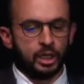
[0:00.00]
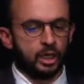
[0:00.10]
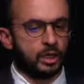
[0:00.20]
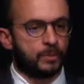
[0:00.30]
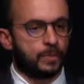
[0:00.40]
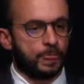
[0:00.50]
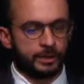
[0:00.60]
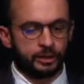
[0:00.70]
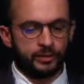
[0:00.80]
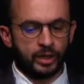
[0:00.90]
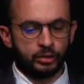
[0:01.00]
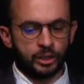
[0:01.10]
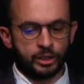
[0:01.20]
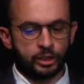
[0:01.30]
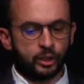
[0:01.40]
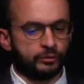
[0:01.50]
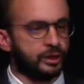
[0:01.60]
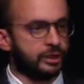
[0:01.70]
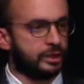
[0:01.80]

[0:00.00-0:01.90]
The evaluation of this,